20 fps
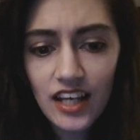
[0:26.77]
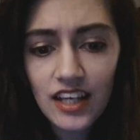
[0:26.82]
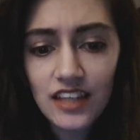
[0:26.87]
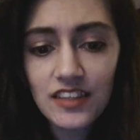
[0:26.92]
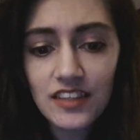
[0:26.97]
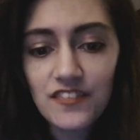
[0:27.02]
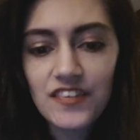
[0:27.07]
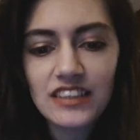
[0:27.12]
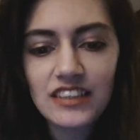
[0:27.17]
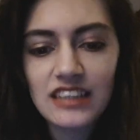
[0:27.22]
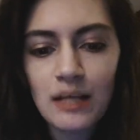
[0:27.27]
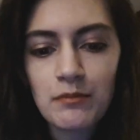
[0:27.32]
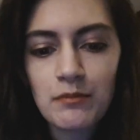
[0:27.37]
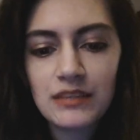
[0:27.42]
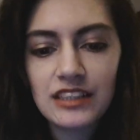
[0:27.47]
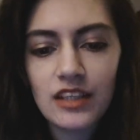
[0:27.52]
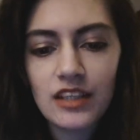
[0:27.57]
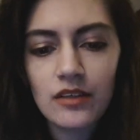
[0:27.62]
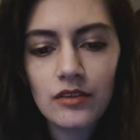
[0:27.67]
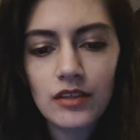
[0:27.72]
In the first
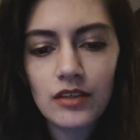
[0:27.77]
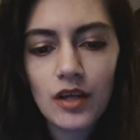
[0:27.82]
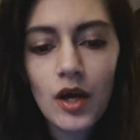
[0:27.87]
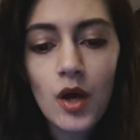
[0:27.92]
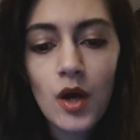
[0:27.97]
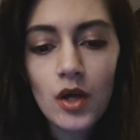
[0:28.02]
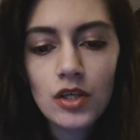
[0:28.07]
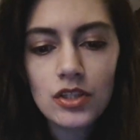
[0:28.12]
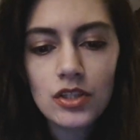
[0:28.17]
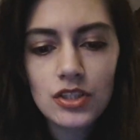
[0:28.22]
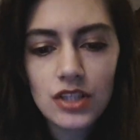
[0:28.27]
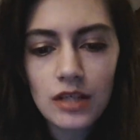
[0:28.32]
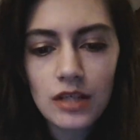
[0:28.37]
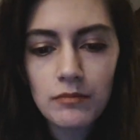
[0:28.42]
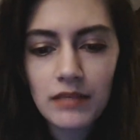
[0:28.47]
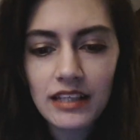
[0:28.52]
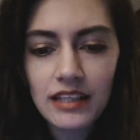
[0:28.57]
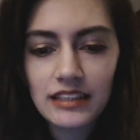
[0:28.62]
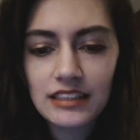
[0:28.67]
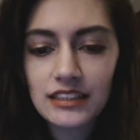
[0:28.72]
episode,
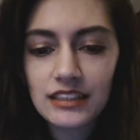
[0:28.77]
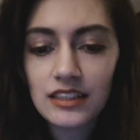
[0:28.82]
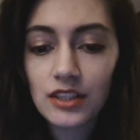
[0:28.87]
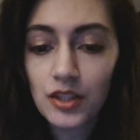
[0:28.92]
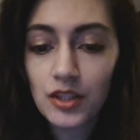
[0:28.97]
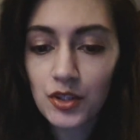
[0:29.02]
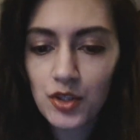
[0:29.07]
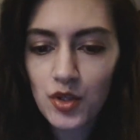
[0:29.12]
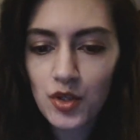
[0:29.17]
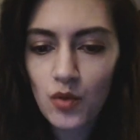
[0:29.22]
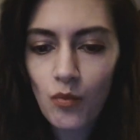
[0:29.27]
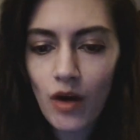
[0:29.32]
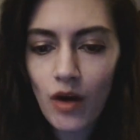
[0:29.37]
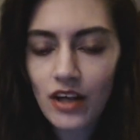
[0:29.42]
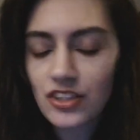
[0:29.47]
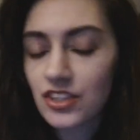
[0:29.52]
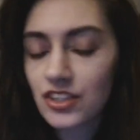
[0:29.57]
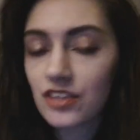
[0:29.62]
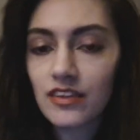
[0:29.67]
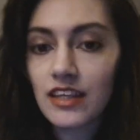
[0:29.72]
she meets her new
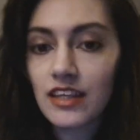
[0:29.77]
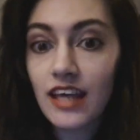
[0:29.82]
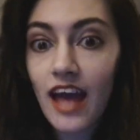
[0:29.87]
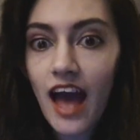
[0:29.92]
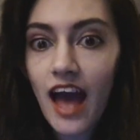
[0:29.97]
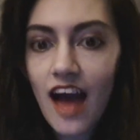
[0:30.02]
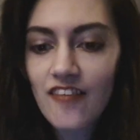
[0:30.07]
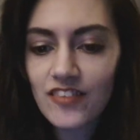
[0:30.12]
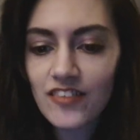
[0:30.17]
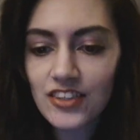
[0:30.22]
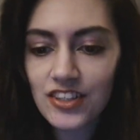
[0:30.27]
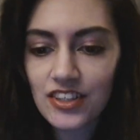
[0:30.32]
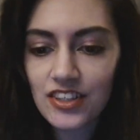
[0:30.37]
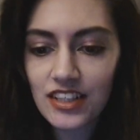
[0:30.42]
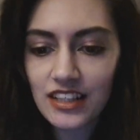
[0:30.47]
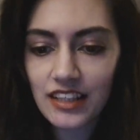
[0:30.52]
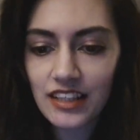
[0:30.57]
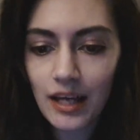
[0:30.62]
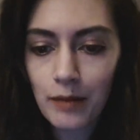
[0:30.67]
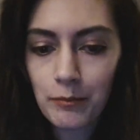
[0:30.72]
watcher, the
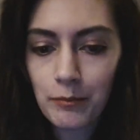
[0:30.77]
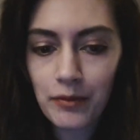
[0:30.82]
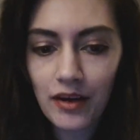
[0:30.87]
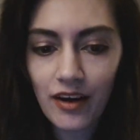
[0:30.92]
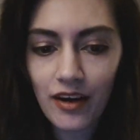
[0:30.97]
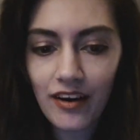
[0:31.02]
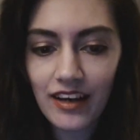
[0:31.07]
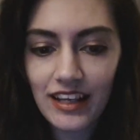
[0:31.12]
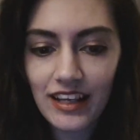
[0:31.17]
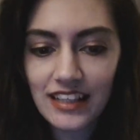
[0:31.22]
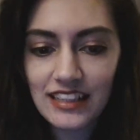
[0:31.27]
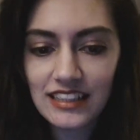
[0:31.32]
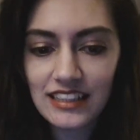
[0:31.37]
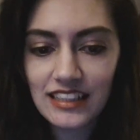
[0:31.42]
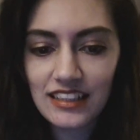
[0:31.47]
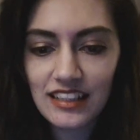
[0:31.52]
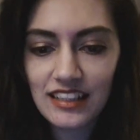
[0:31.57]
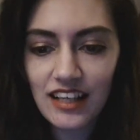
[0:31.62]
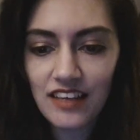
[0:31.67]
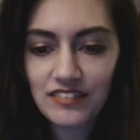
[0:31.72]
ever-nerdy
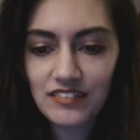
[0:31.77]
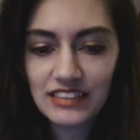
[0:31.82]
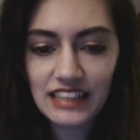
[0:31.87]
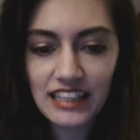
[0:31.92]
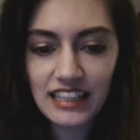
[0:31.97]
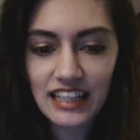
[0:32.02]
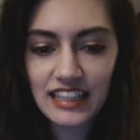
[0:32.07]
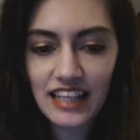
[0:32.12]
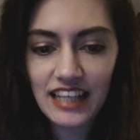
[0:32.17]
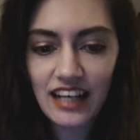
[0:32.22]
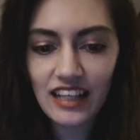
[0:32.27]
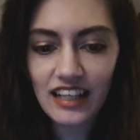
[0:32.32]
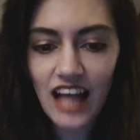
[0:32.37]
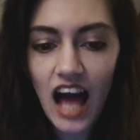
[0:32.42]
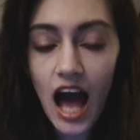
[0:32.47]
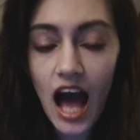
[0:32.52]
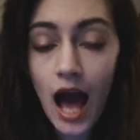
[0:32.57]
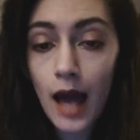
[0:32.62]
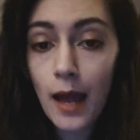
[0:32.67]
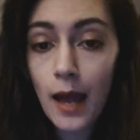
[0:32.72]
librarian of Sunnydale
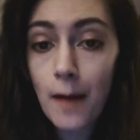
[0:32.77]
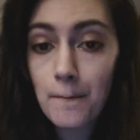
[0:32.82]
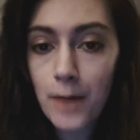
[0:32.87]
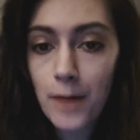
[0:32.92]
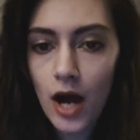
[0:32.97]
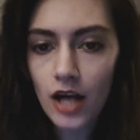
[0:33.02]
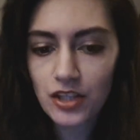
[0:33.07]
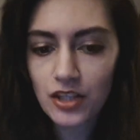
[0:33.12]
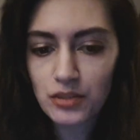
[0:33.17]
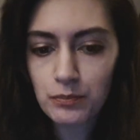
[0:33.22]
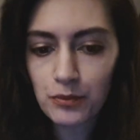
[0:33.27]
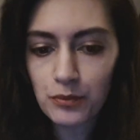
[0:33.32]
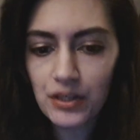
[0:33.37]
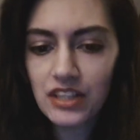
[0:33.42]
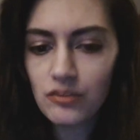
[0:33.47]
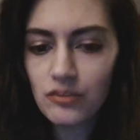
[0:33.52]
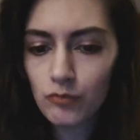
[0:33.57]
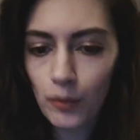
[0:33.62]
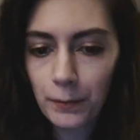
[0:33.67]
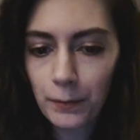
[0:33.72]
High, Posh
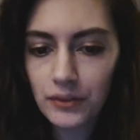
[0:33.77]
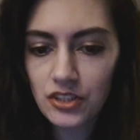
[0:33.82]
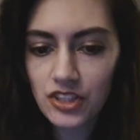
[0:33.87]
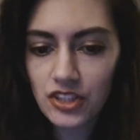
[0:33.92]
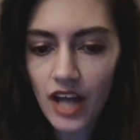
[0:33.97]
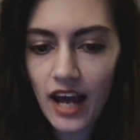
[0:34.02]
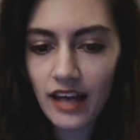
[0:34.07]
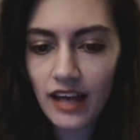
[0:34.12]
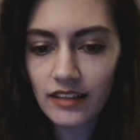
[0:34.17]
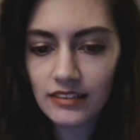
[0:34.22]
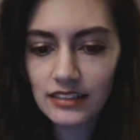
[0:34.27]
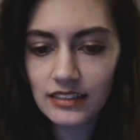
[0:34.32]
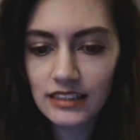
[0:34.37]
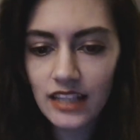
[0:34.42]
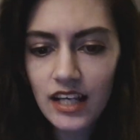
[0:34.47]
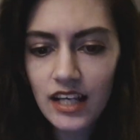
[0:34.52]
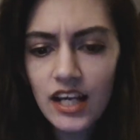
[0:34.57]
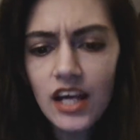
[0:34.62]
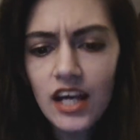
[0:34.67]
Brit Rupert Giles.